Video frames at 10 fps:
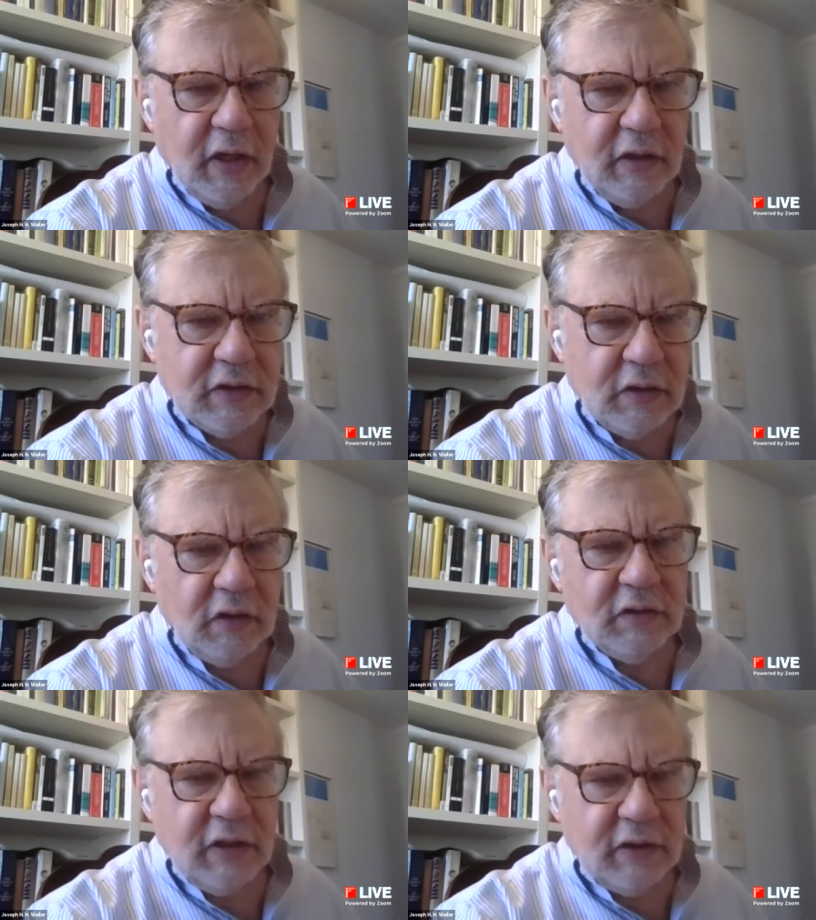It's
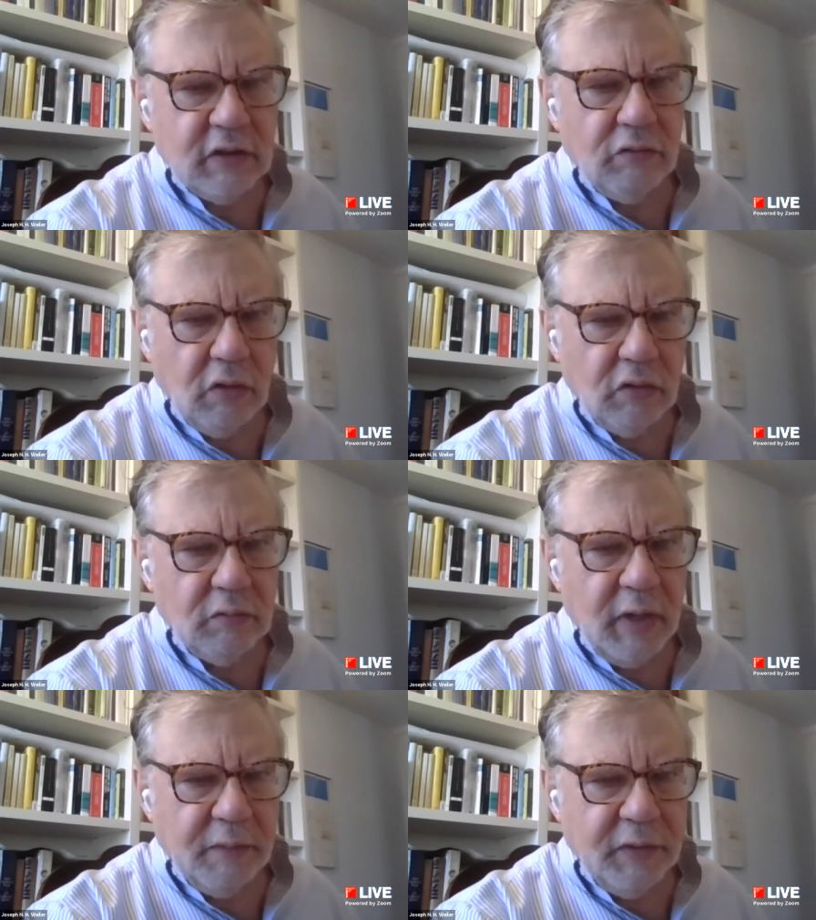not just a
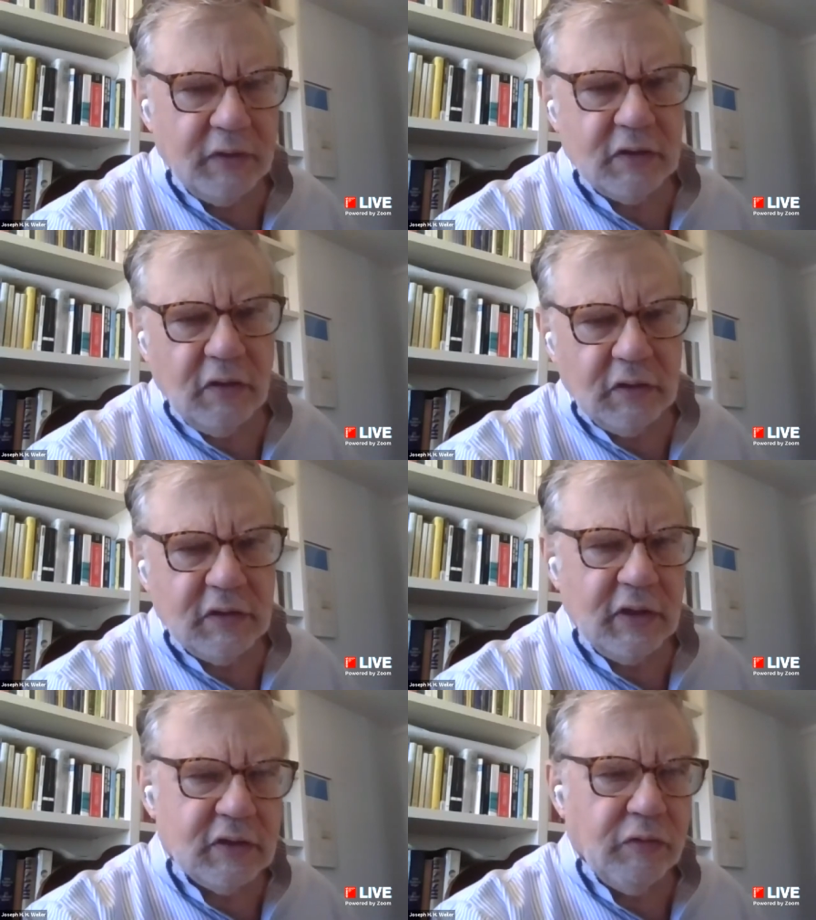roadmap. It's not
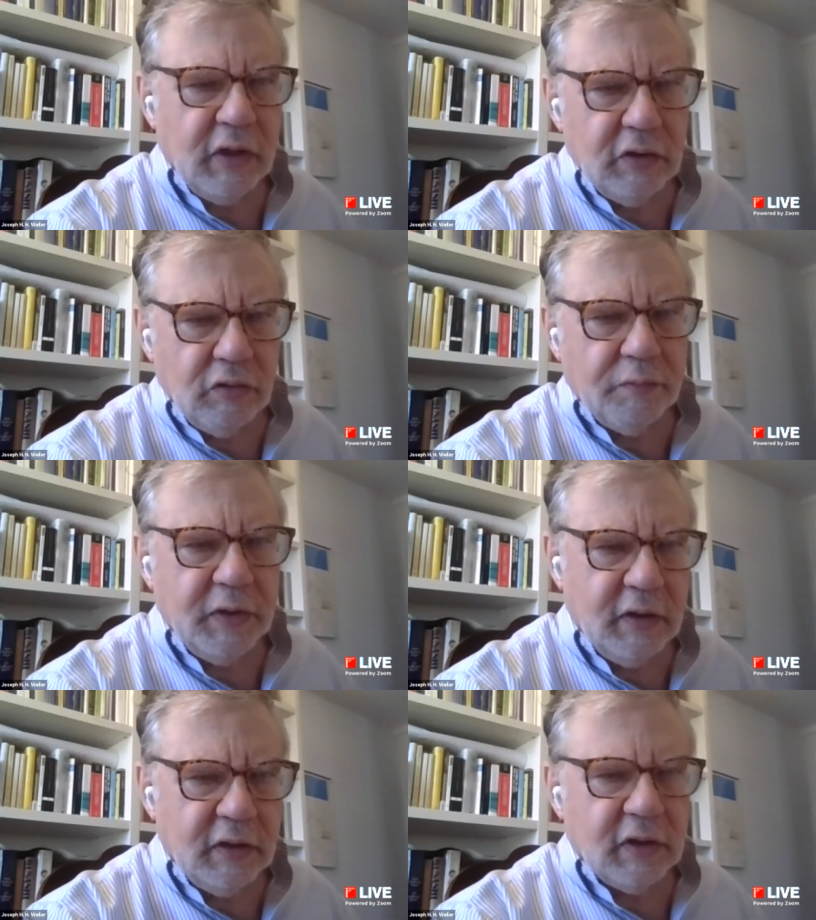just, well,
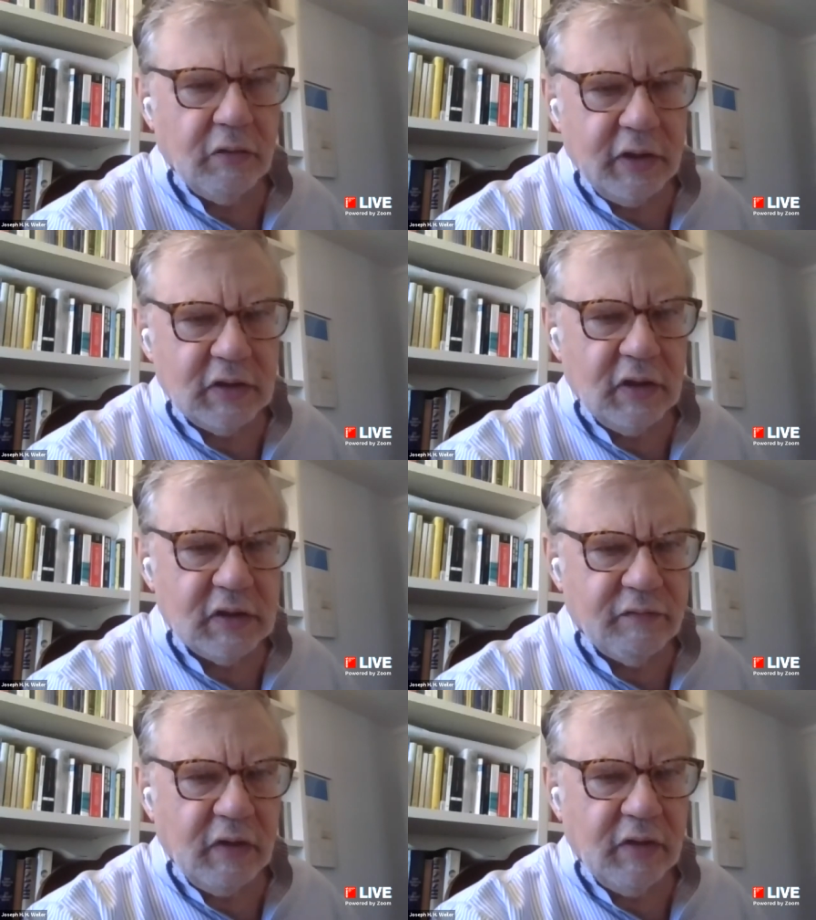European integration
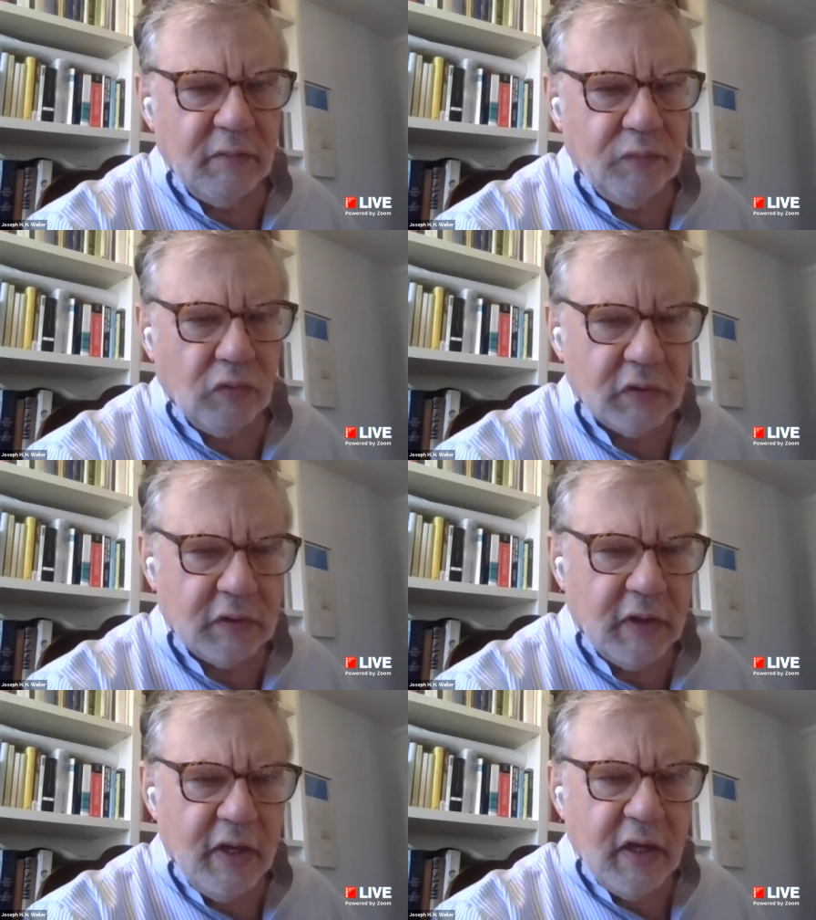is very important.